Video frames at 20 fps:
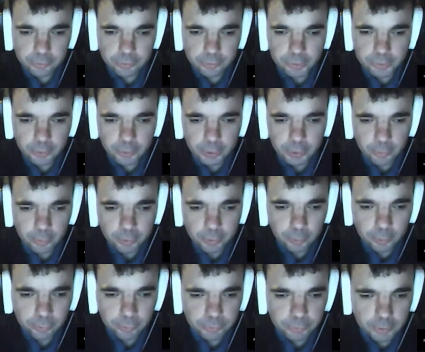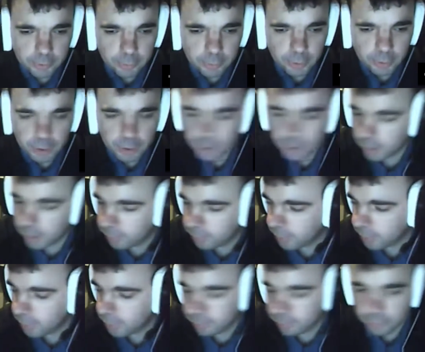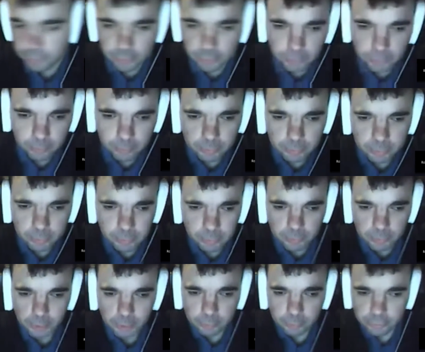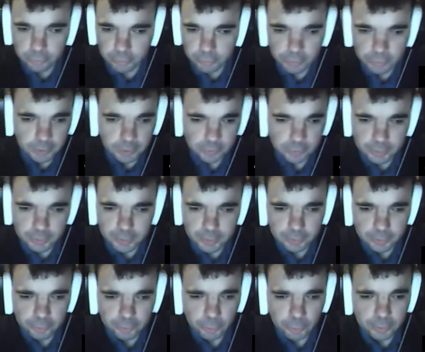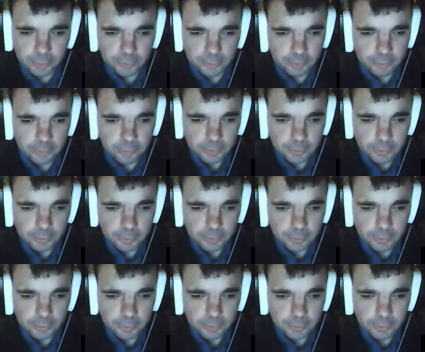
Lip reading: No, I saw. You know, I was looking at the squid.